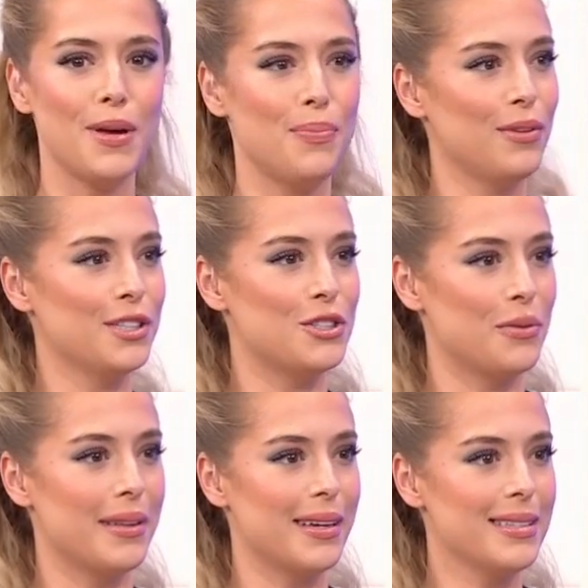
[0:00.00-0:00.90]
people
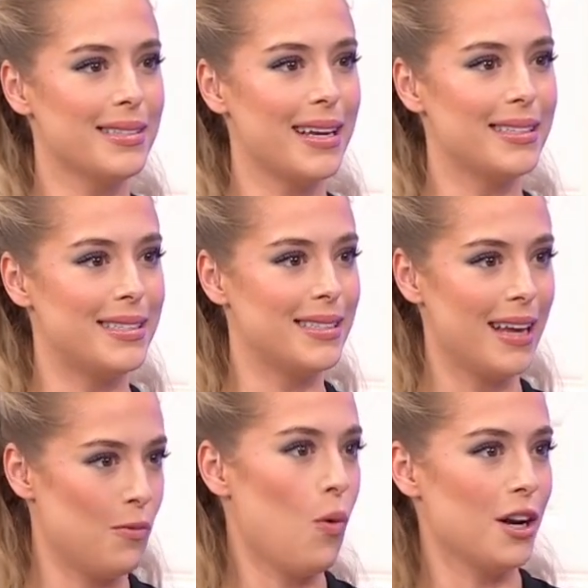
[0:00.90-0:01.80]
enjoy this and,
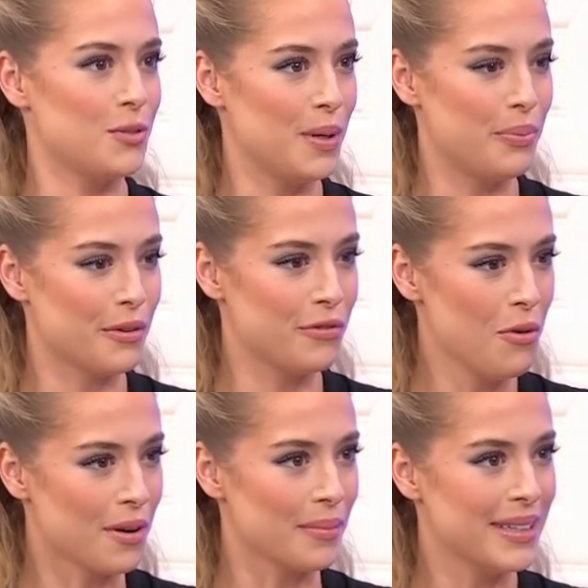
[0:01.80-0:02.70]
and watch me
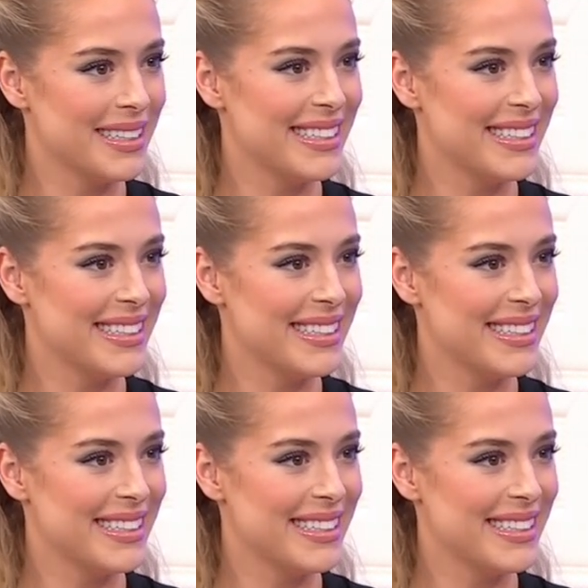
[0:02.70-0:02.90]
perform. It's